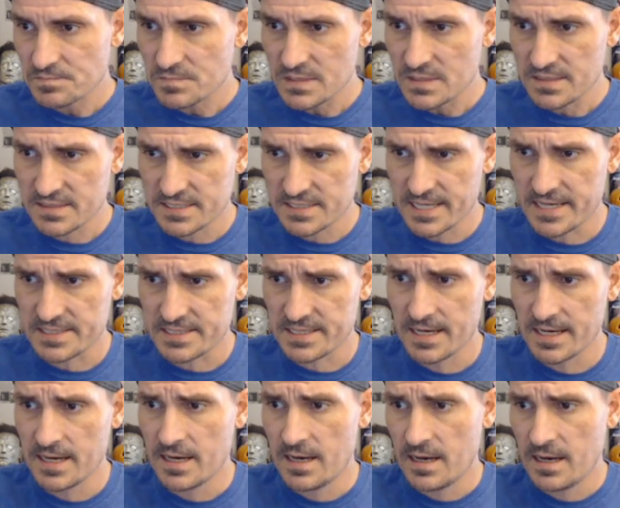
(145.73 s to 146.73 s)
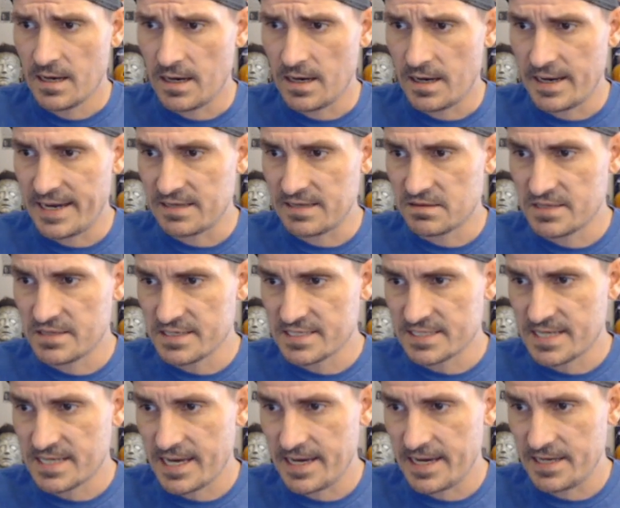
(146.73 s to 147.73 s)
It says, at this
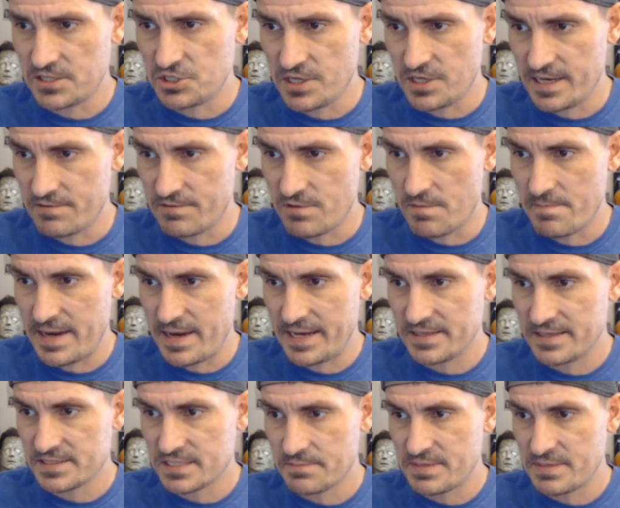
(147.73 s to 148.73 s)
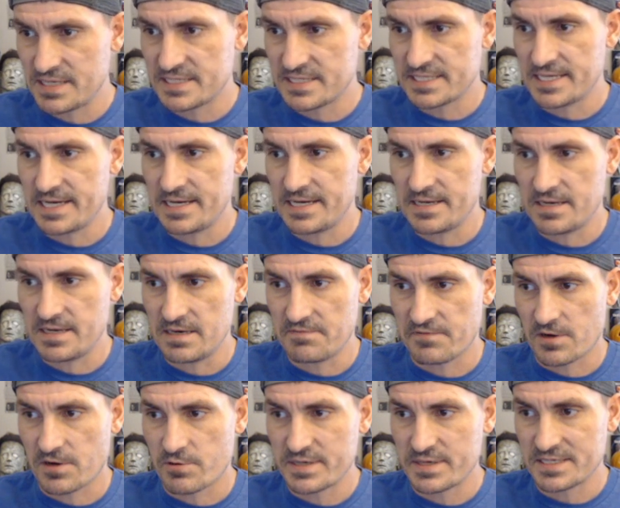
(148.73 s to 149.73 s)
stage, it remains to be seen if
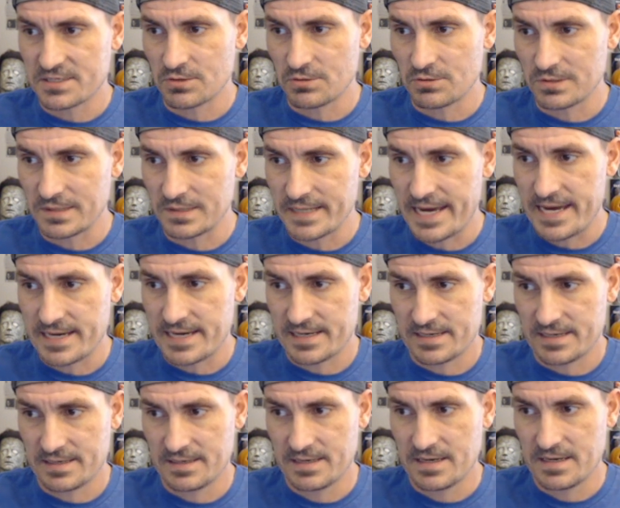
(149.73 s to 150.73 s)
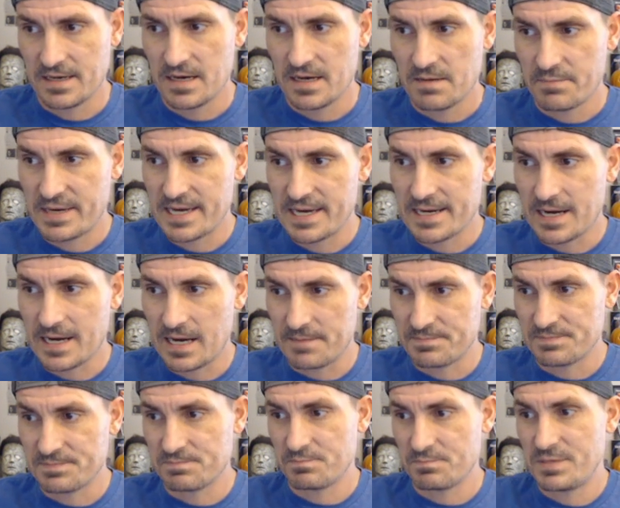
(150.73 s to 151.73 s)
Crystal Lake,
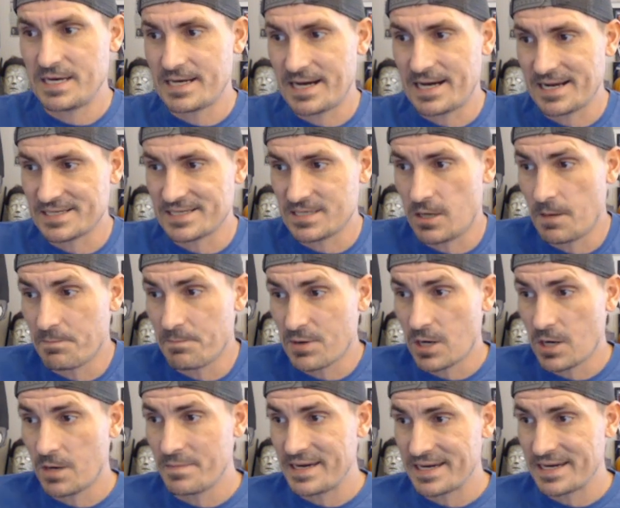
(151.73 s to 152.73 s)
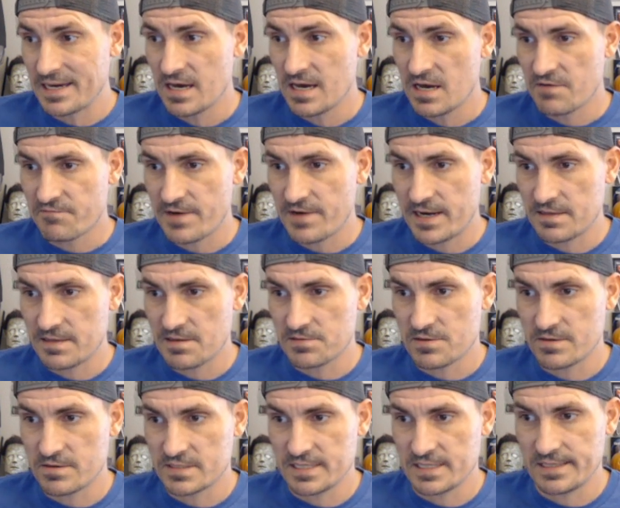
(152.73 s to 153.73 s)
Peacock's upcoming Friday the
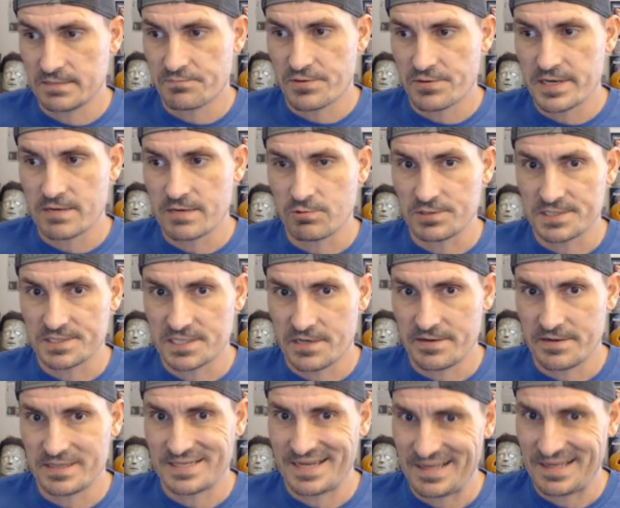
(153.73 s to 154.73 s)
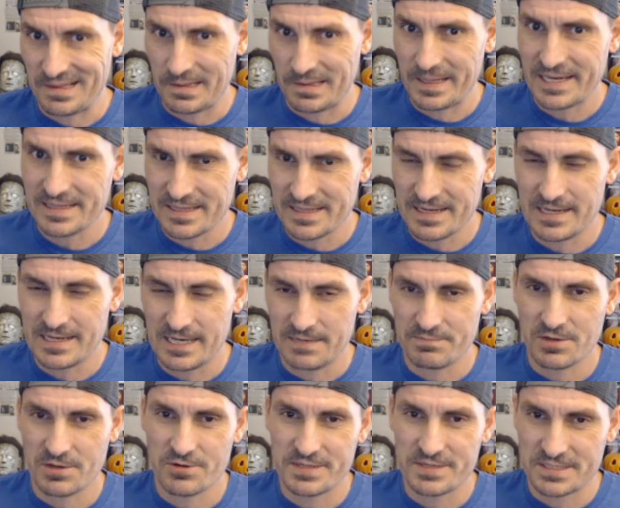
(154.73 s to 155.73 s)
13th prequel series, like the name
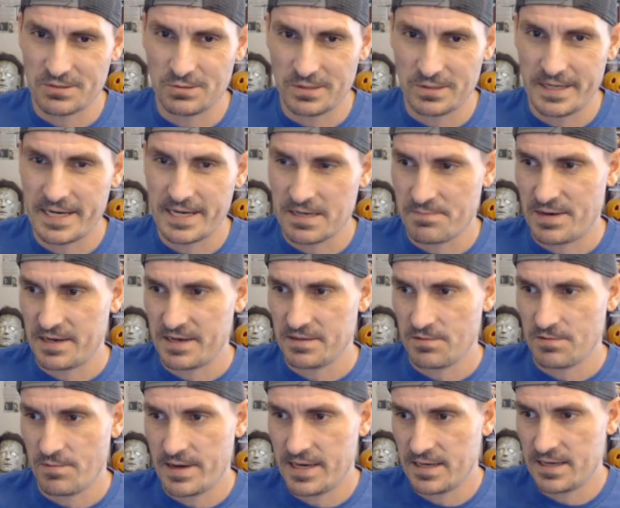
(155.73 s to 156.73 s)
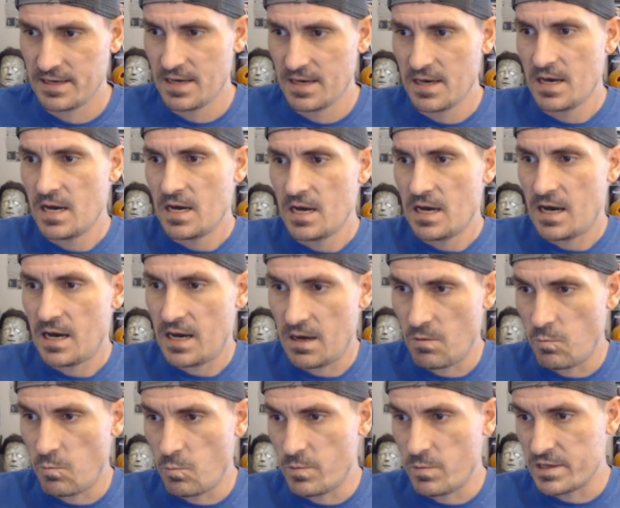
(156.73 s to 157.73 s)
Crystal Lake, by the way,
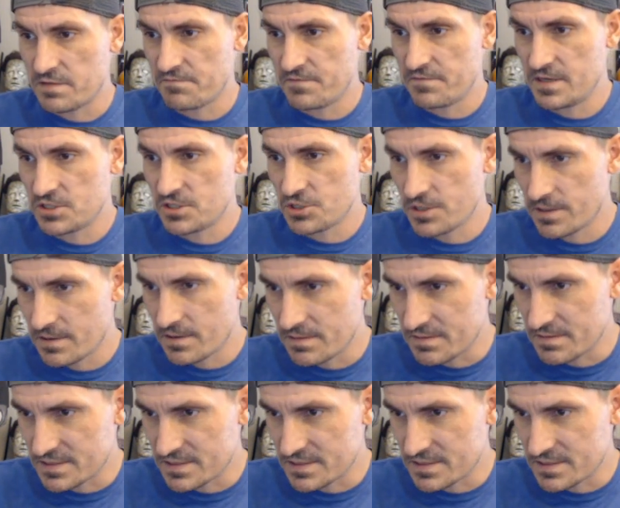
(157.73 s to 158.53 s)
with feature